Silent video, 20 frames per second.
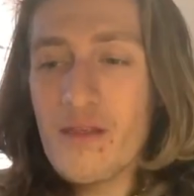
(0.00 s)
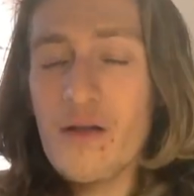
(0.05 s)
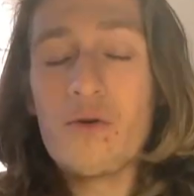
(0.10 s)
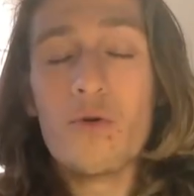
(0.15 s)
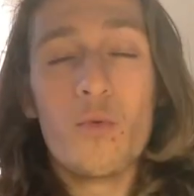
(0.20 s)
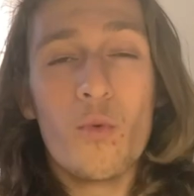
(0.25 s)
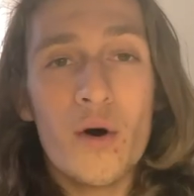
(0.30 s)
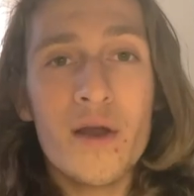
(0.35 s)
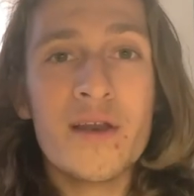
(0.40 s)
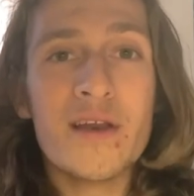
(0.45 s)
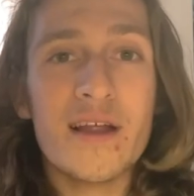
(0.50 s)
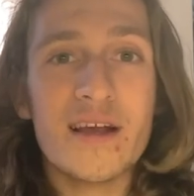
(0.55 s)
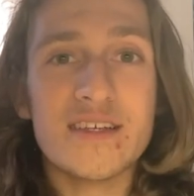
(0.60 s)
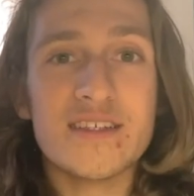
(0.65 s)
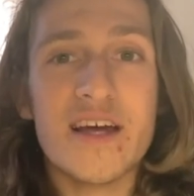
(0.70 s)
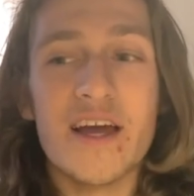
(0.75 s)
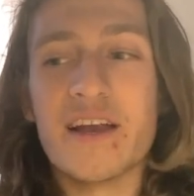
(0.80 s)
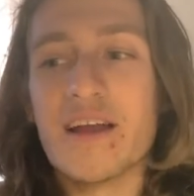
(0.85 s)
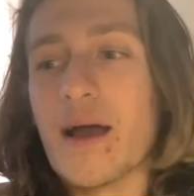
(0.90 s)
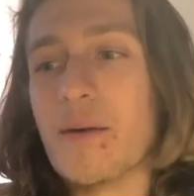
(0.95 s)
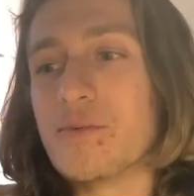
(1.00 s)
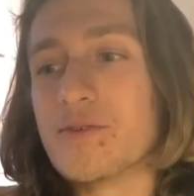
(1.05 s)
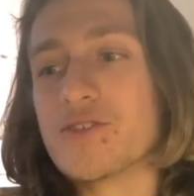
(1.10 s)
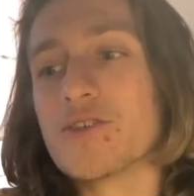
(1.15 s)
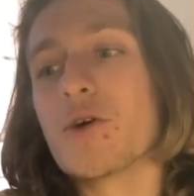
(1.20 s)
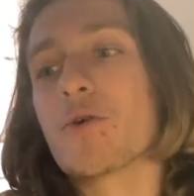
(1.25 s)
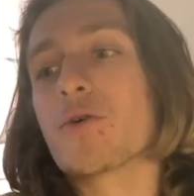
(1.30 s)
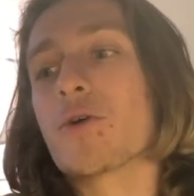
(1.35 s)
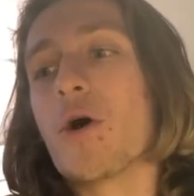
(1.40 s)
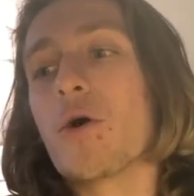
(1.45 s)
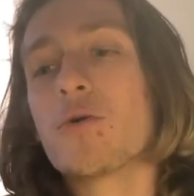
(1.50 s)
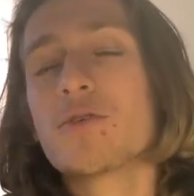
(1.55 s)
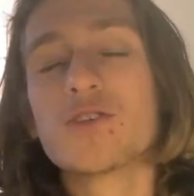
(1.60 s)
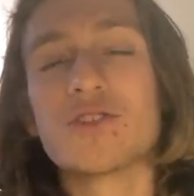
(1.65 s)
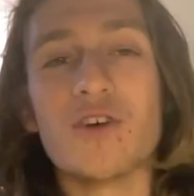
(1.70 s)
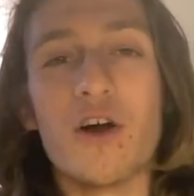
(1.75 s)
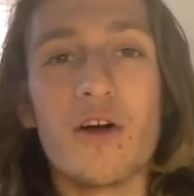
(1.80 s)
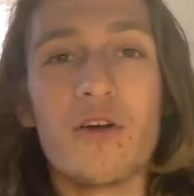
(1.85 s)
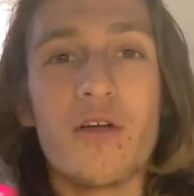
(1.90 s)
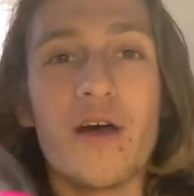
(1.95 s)
what an exciting episode. Coke
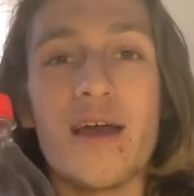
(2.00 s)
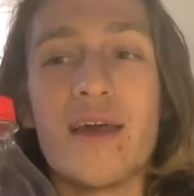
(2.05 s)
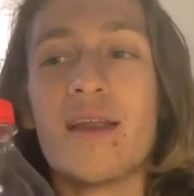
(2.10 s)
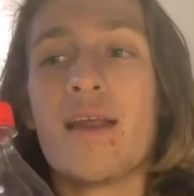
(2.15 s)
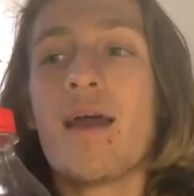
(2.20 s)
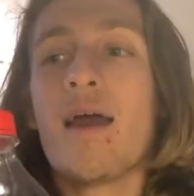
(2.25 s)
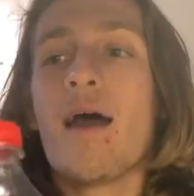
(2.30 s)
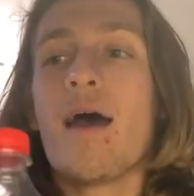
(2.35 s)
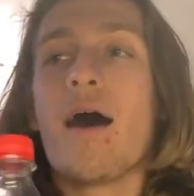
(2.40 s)
Starlight.